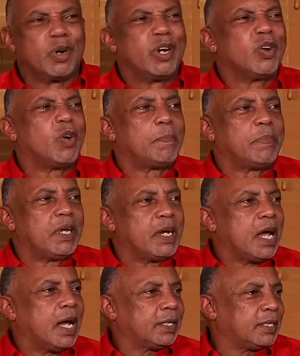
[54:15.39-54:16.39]
the money now, I
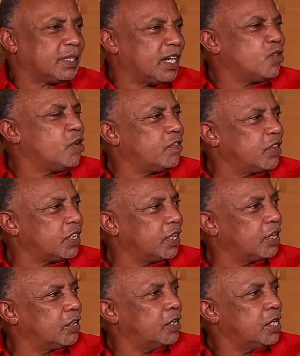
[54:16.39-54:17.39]
pay the artist and do
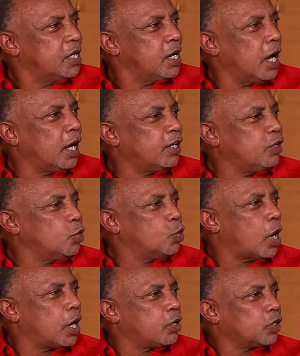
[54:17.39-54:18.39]
everything, you know. And
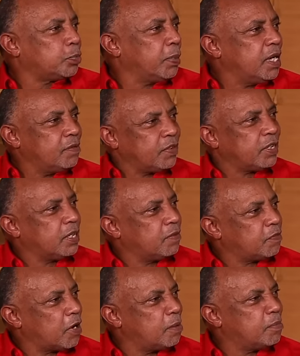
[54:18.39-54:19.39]
you are just
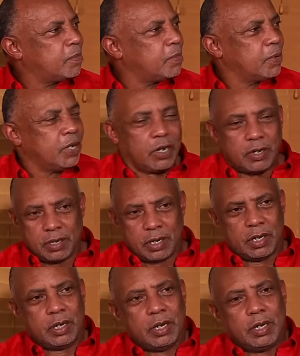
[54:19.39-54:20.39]
benefiting from, you
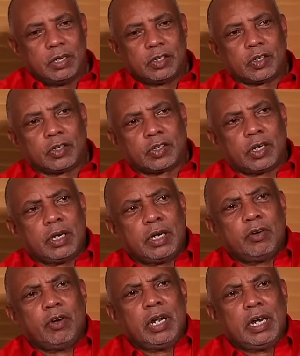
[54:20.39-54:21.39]
know. So
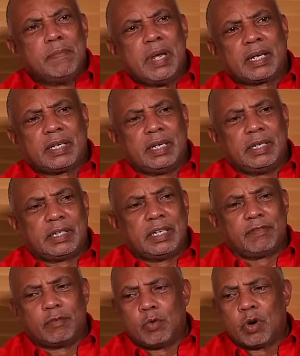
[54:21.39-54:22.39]
it really make
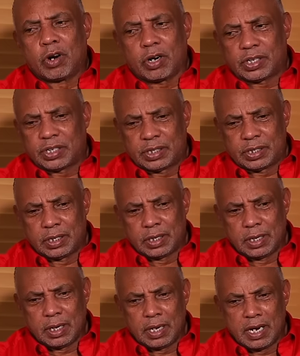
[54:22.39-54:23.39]
things even worse,
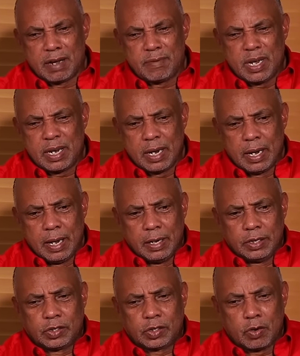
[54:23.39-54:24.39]
you know what I mean?
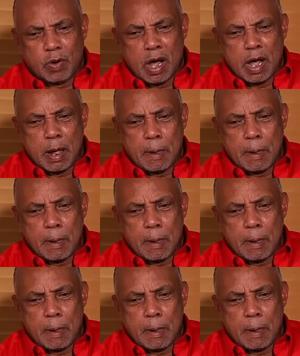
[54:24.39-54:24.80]
So